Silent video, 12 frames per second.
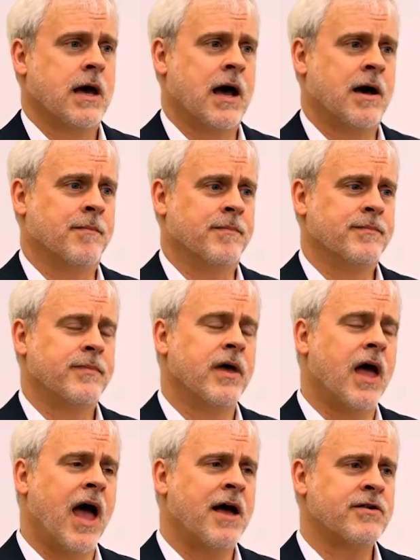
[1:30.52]
Um,
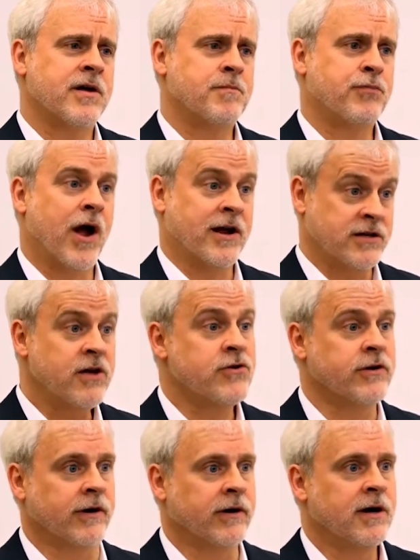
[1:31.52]
as a
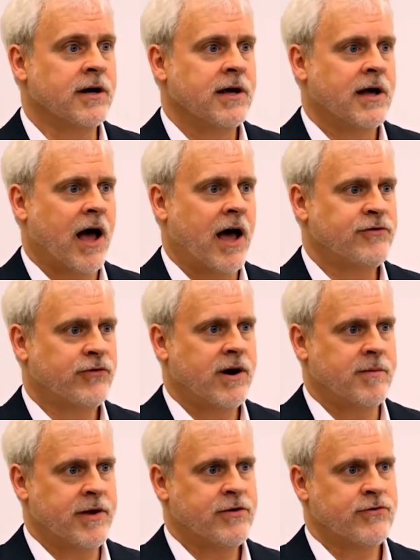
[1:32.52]
practitioner, I try
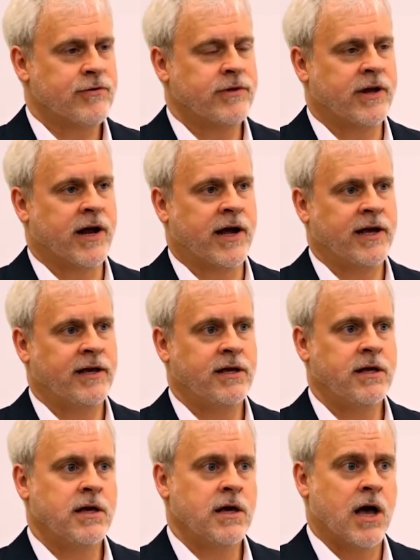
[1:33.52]
to make sure that I
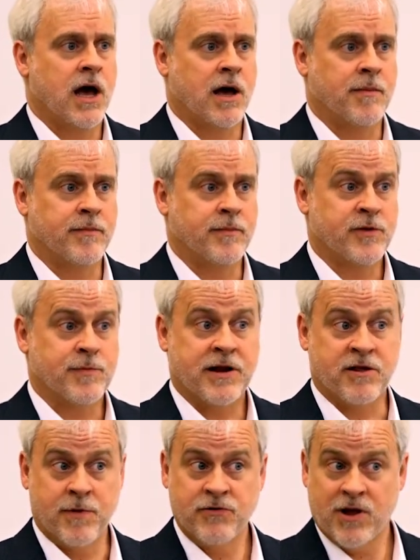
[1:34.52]
um,
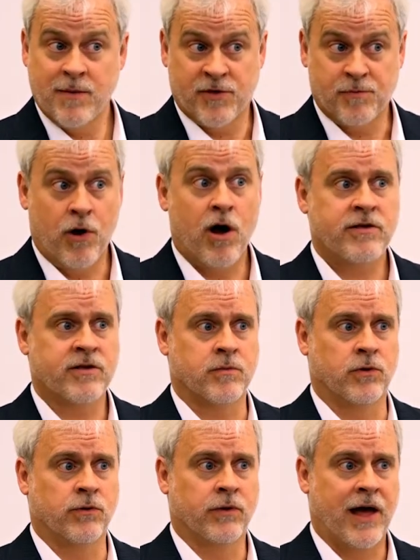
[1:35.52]
spend as much time as
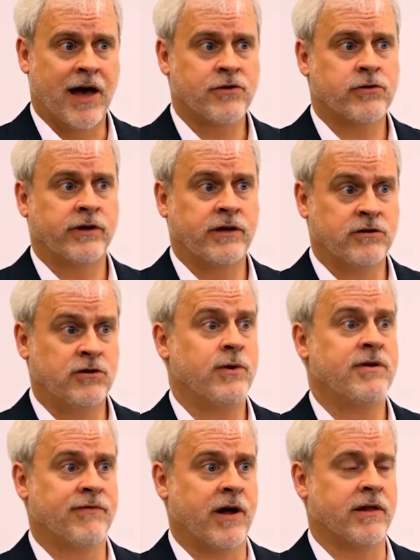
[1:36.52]
possible actually
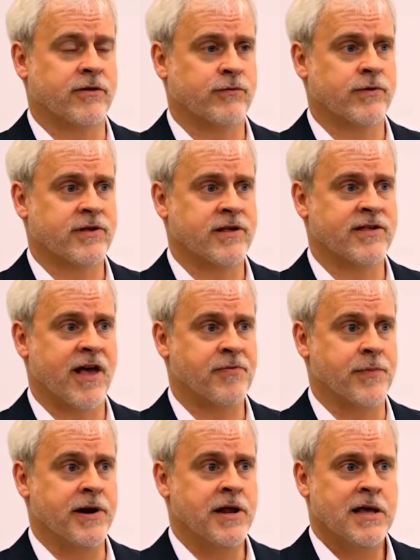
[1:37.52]
doing violence risk
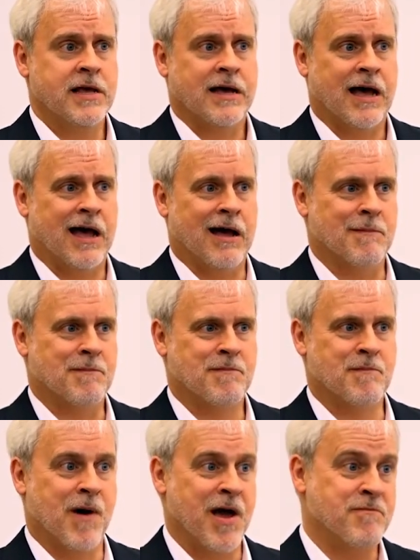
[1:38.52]
assessment. Uh,
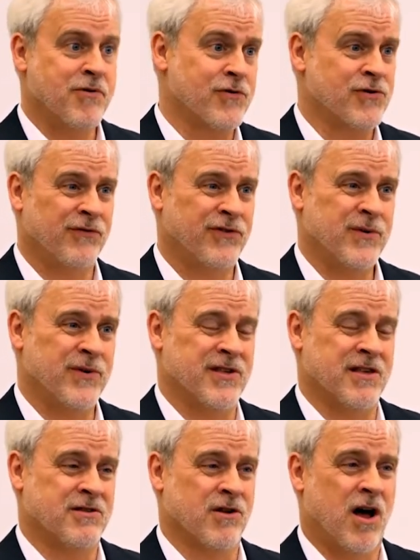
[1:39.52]
my personal view is
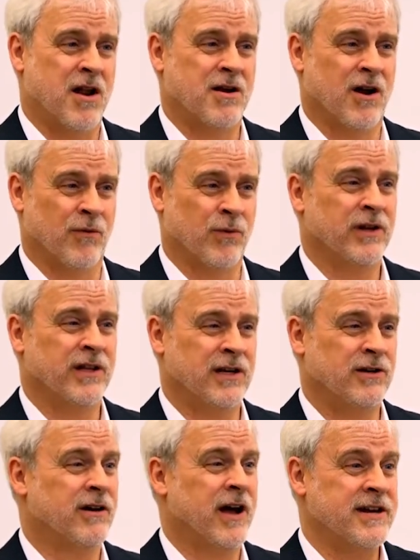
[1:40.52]
it's not a really
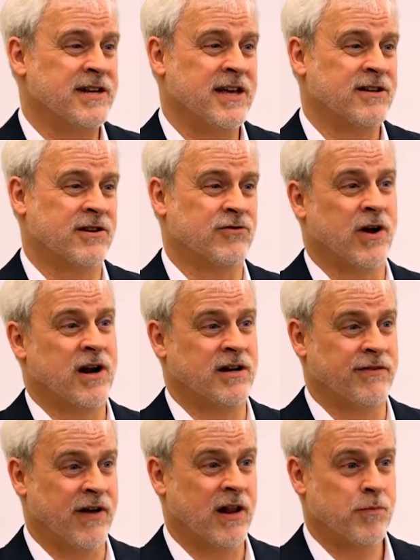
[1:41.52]
good idea to try to
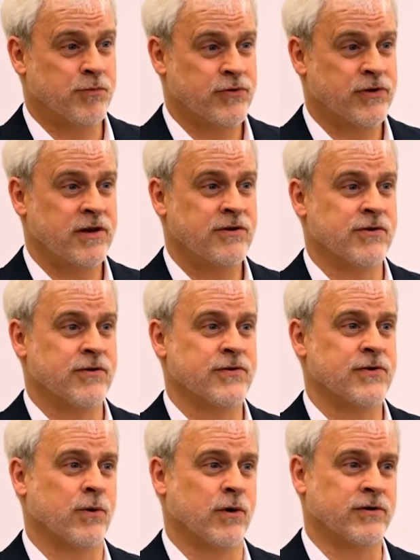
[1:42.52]
develop
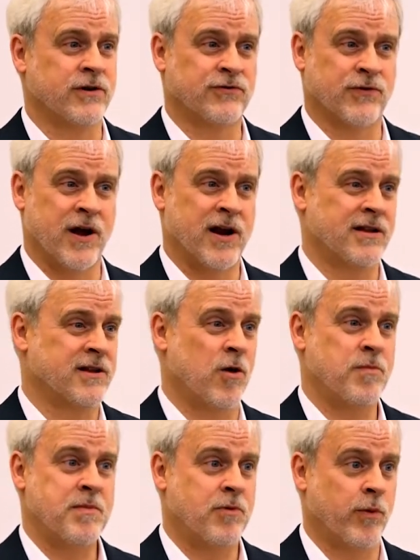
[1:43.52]
procedures or to try to
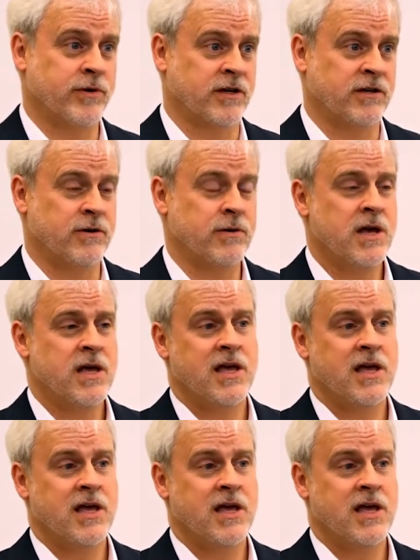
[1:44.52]
tell people what to do